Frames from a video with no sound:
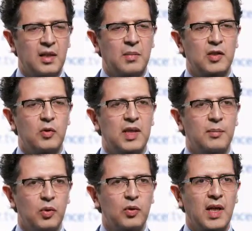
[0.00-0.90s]
but using
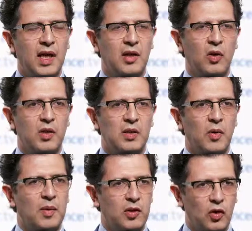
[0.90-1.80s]
blue dye alone is
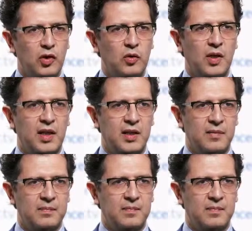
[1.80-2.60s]
probably not a good idea.